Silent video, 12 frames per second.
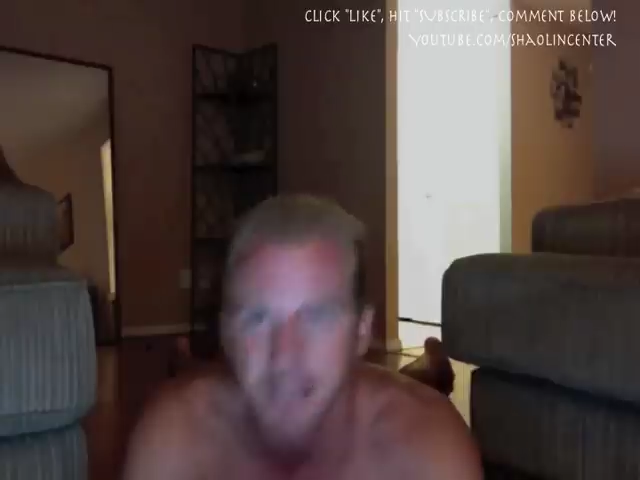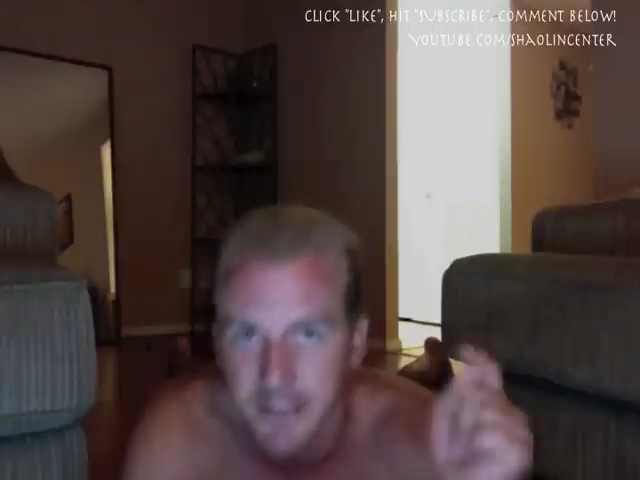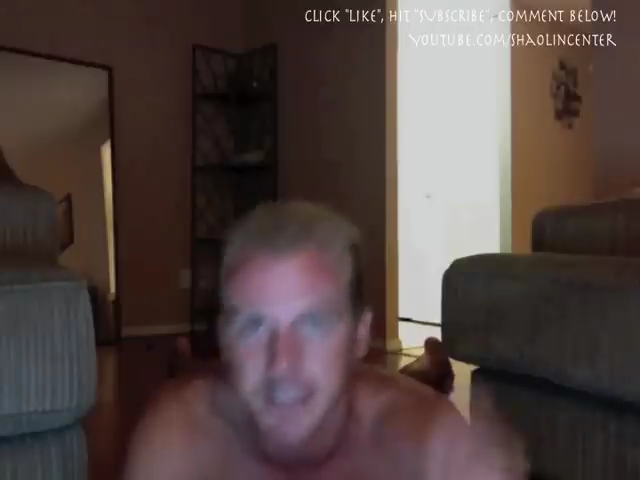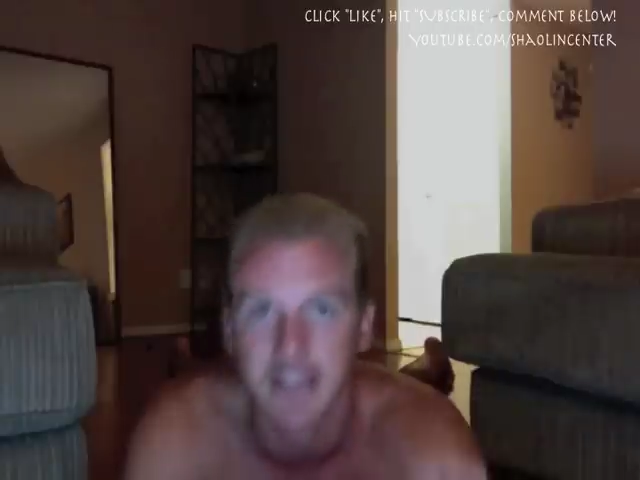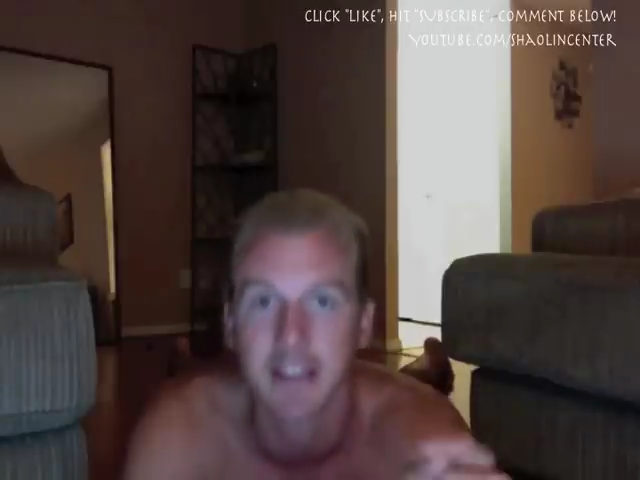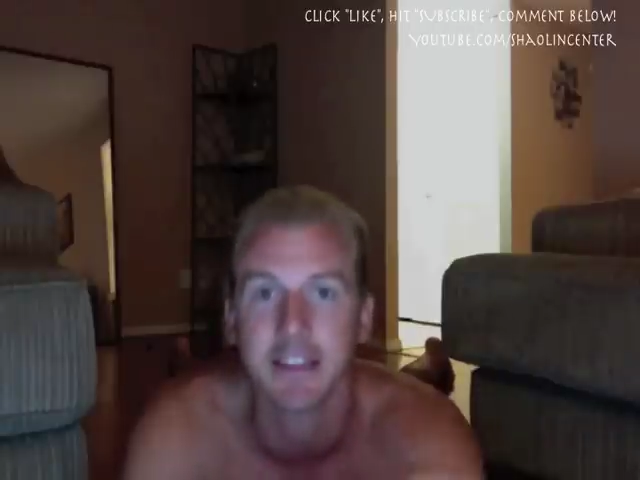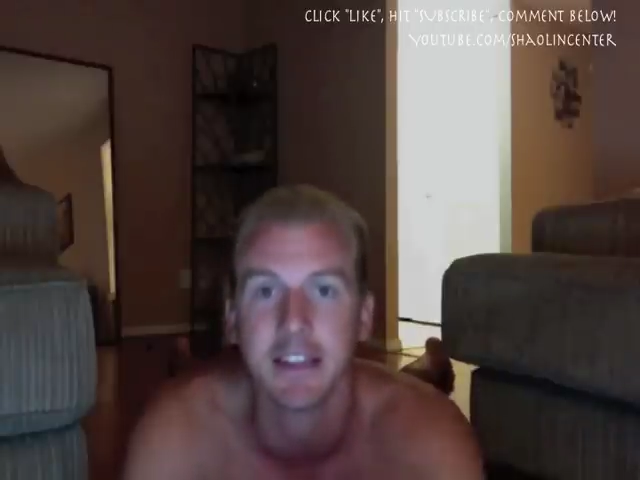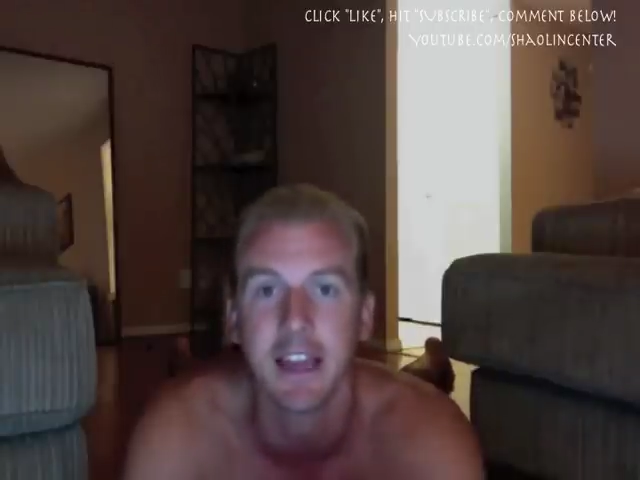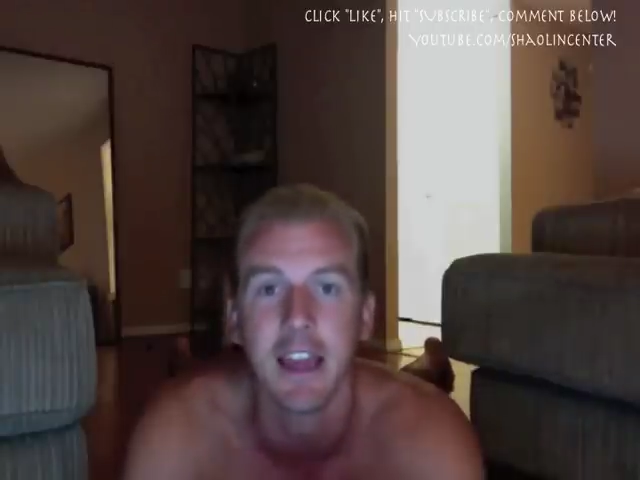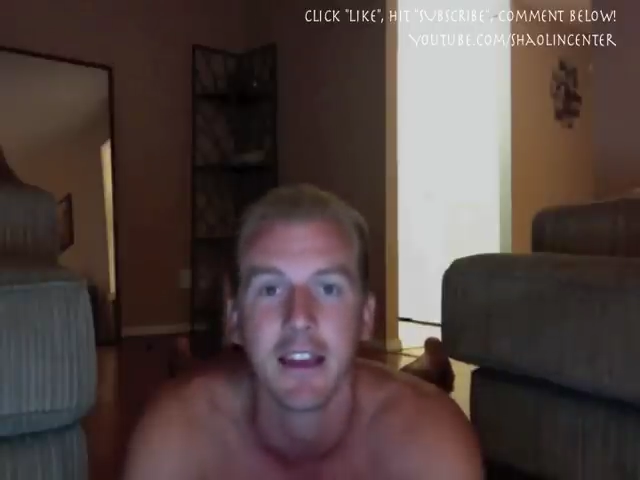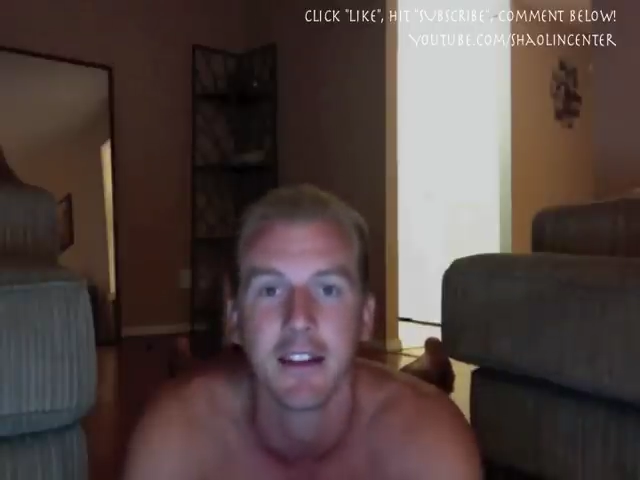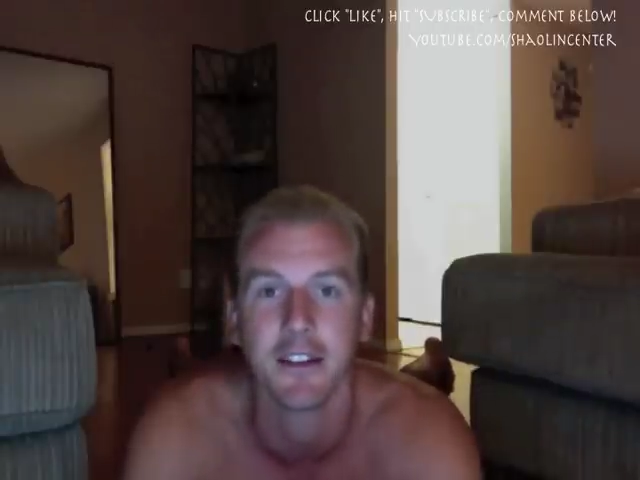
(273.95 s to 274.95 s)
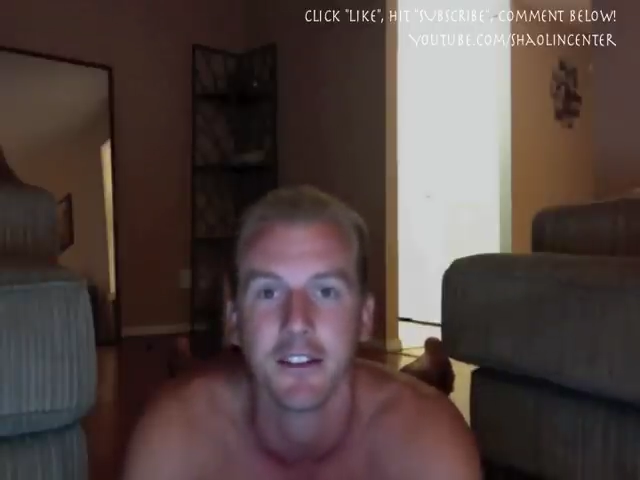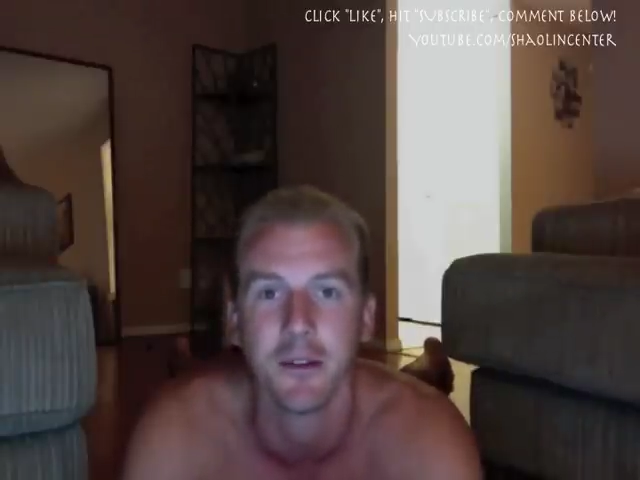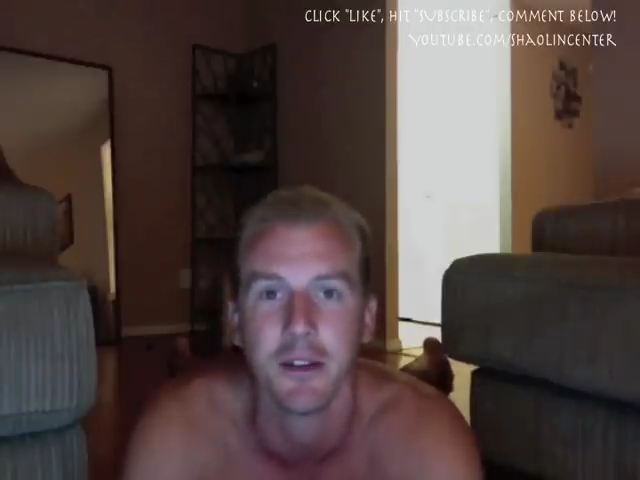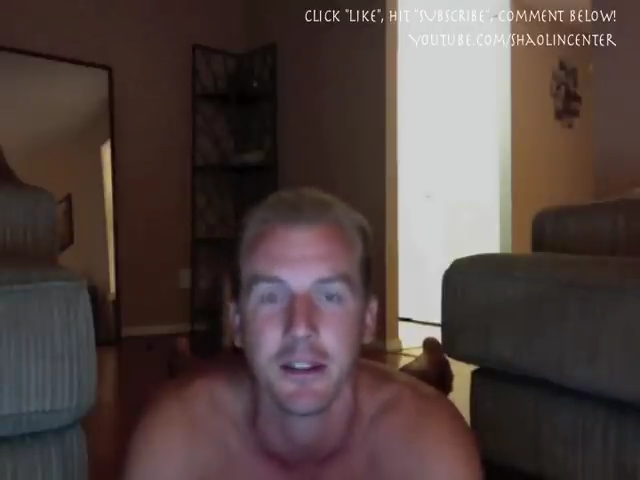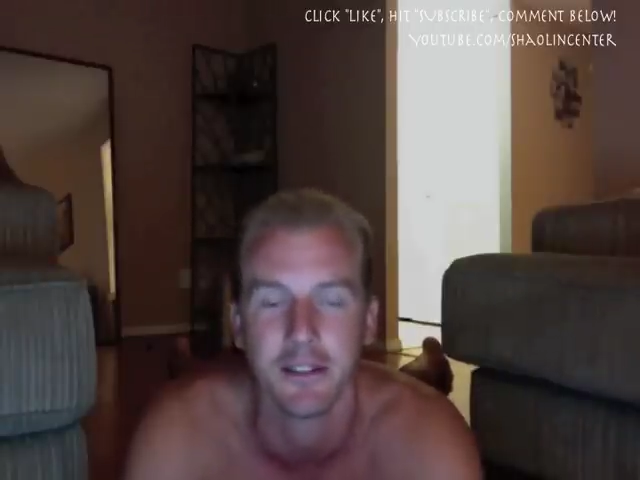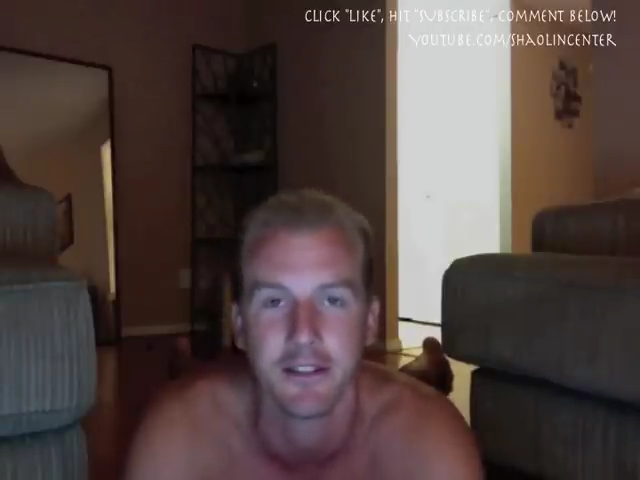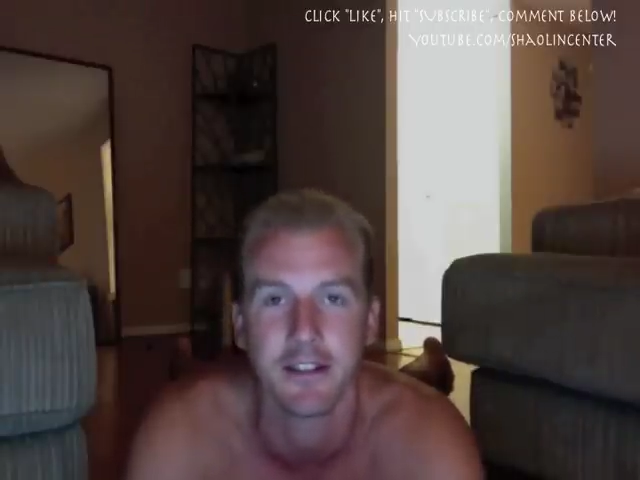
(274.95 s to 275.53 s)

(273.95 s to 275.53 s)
Sell it today. Do it.